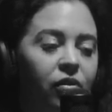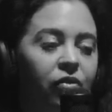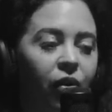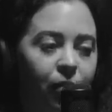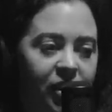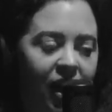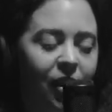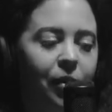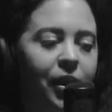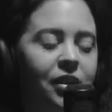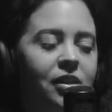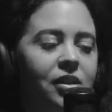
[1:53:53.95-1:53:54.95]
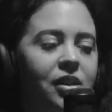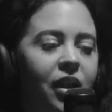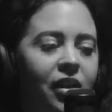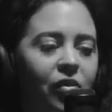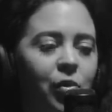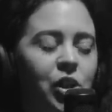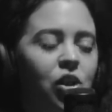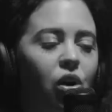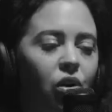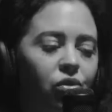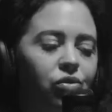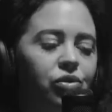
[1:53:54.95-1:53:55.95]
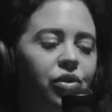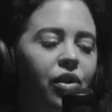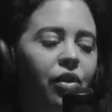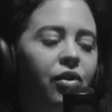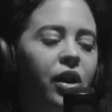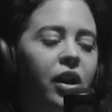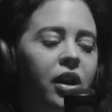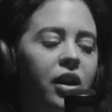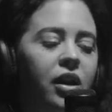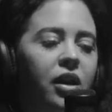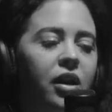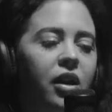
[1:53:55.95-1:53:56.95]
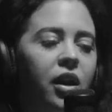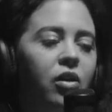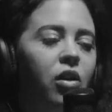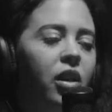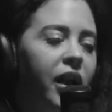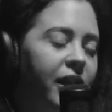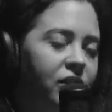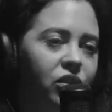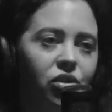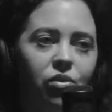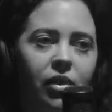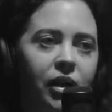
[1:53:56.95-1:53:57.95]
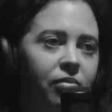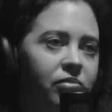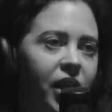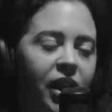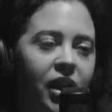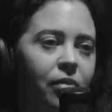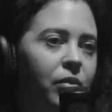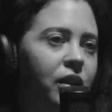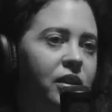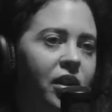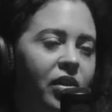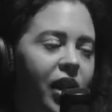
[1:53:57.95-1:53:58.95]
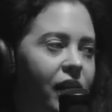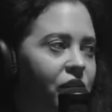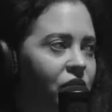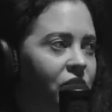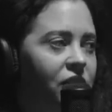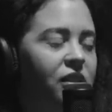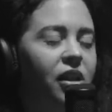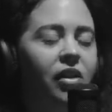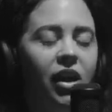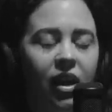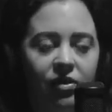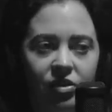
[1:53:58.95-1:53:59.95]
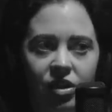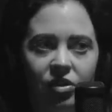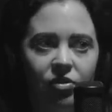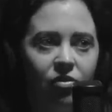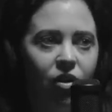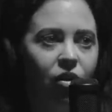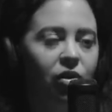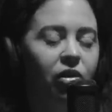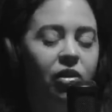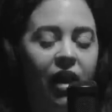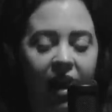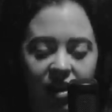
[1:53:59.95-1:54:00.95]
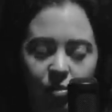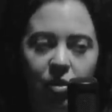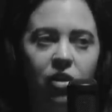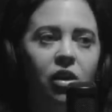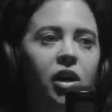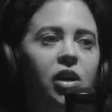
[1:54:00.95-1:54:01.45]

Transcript: from the Taliban's is that they've been told that they are not allowed to do any take any military actions that they have to you know they're allowed to be in the